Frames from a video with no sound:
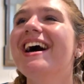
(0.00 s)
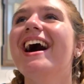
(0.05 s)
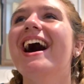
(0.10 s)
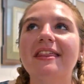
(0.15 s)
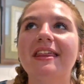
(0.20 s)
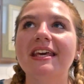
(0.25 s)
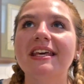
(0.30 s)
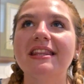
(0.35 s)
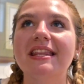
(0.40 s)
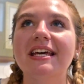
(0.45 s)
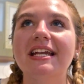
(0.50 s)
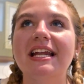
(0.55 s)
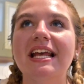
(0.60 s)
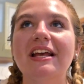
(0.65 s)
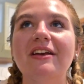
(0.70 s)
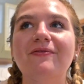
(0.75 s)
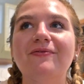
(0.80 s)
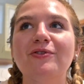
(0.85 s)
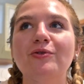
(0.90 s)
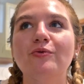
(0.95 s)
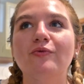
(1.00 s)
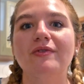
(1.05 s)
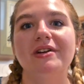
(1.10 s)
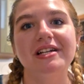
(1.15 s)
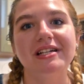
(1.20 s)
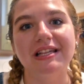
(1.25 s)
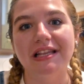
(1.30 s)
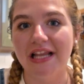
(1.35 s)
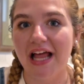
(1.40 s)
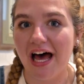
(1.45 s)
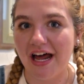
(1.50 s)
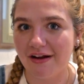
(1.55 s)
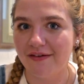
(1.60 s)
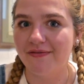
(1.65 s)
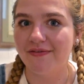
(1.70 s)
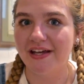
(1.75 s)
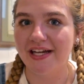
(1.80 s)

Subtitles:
I think that if you read a lot of